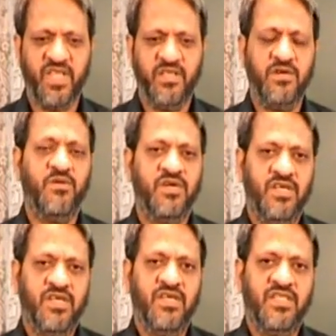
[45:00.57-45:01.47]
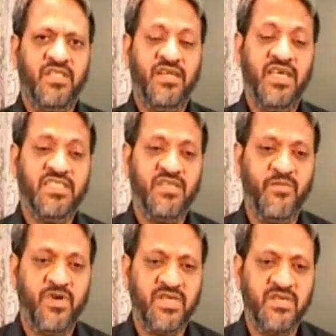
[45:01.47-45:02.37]
So, the next
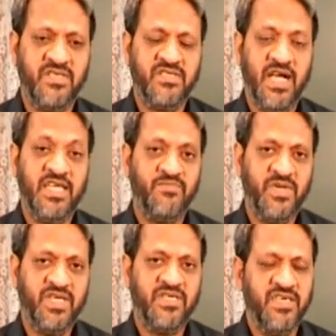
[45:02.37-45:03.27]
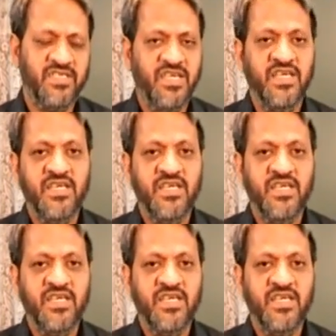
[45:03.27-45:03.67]
important aspect is